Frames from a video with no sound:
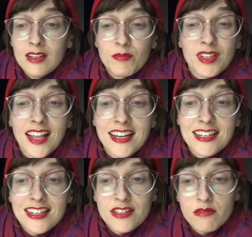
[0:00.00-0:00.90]

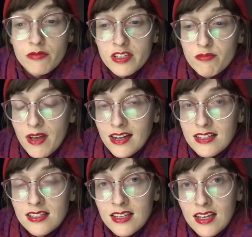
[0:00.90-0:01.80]
politeness,
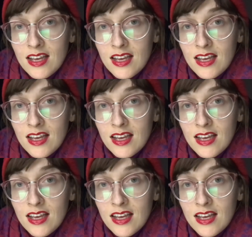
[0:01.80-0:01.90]
respect.